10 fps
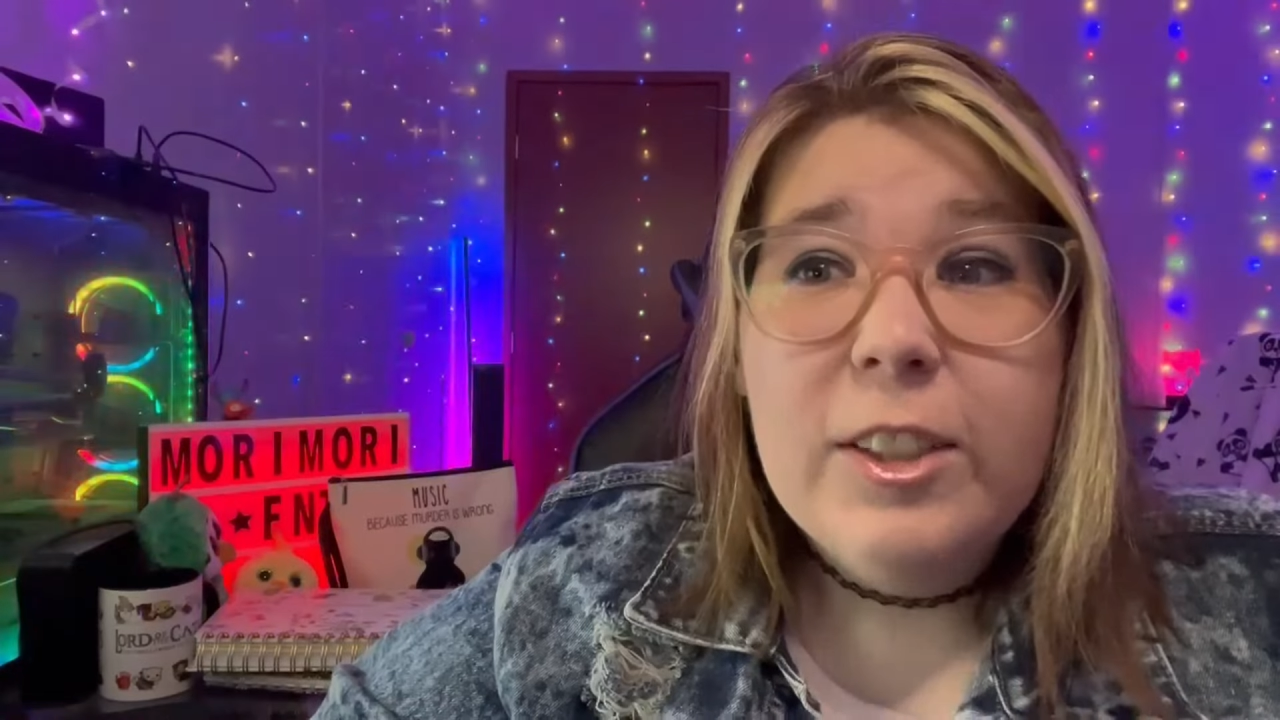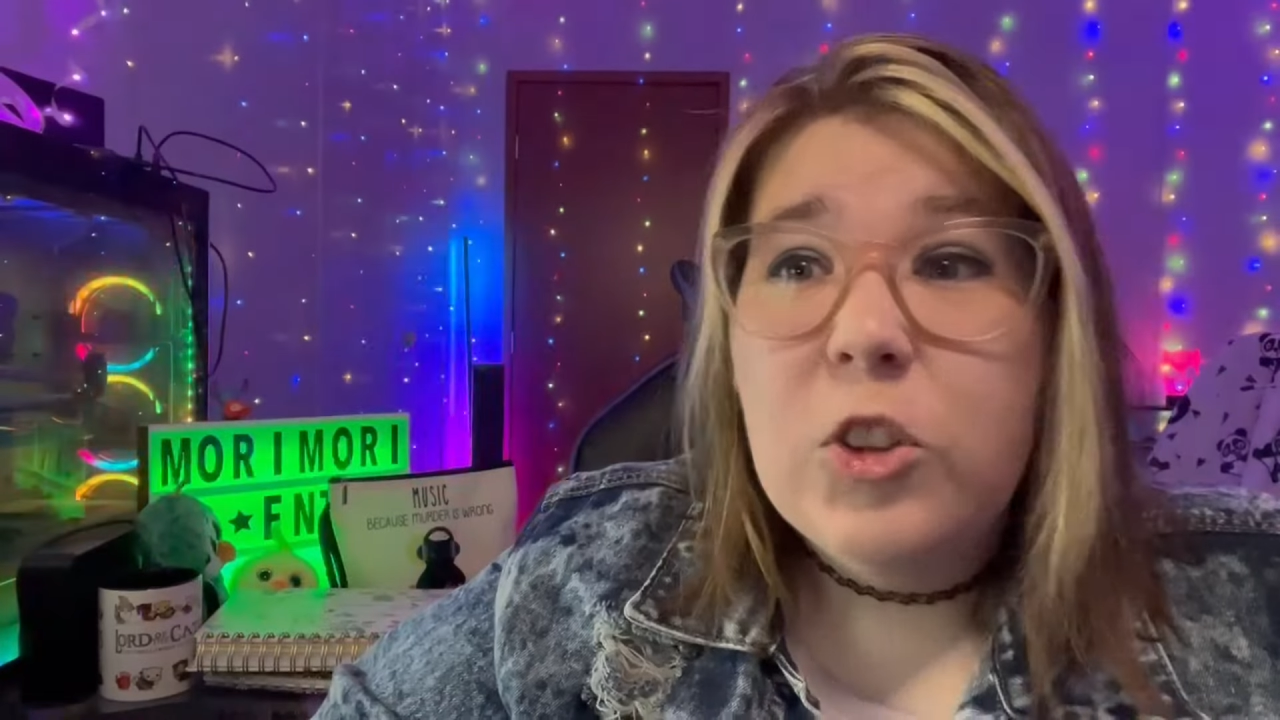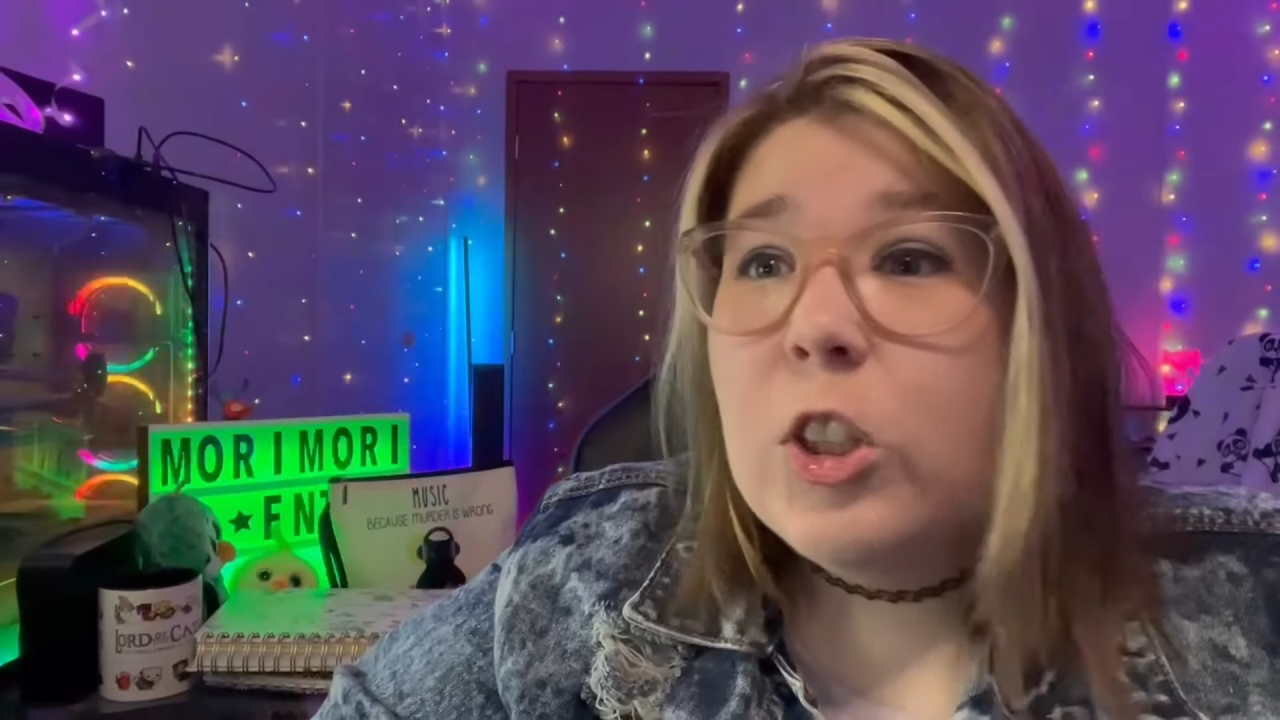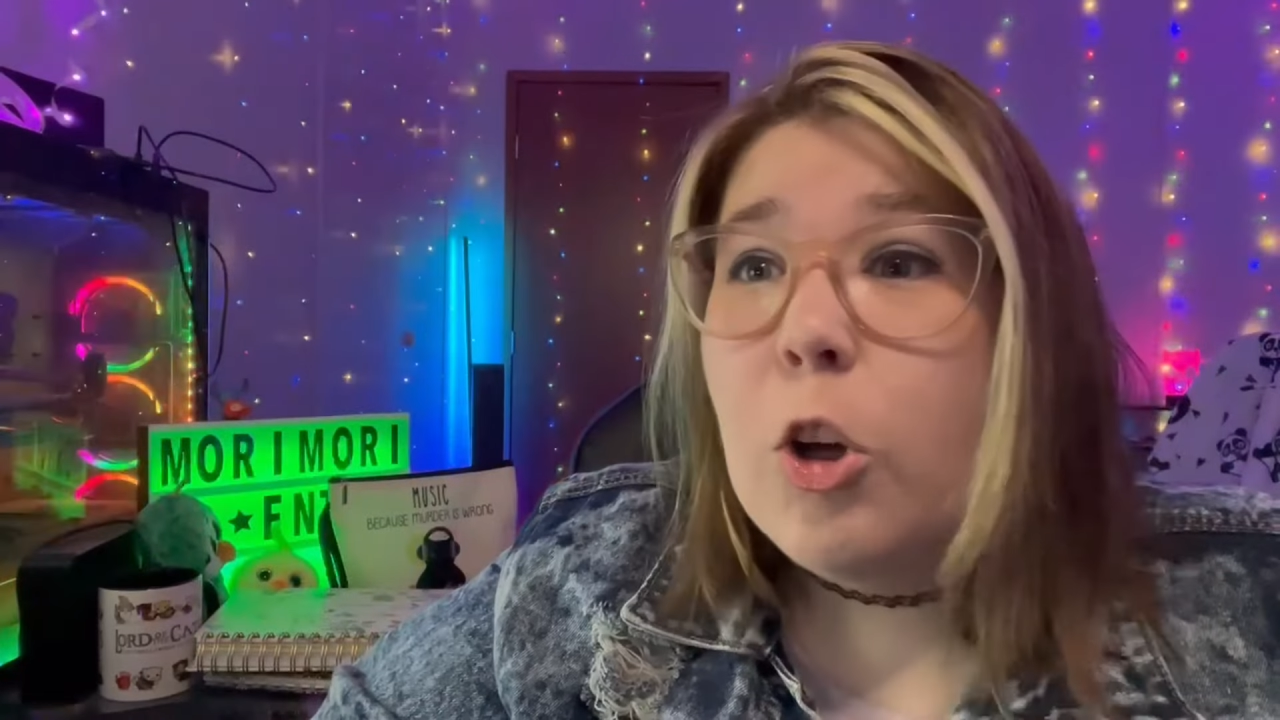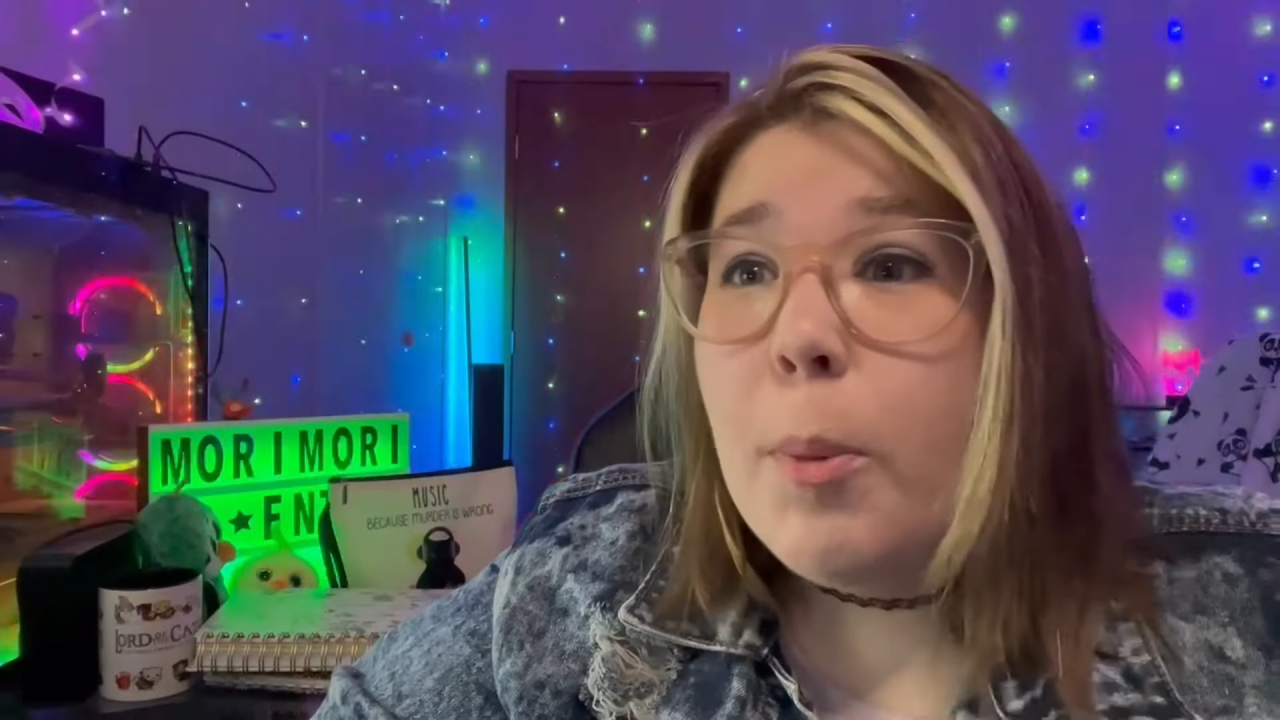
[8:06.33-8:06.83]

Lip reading: jingle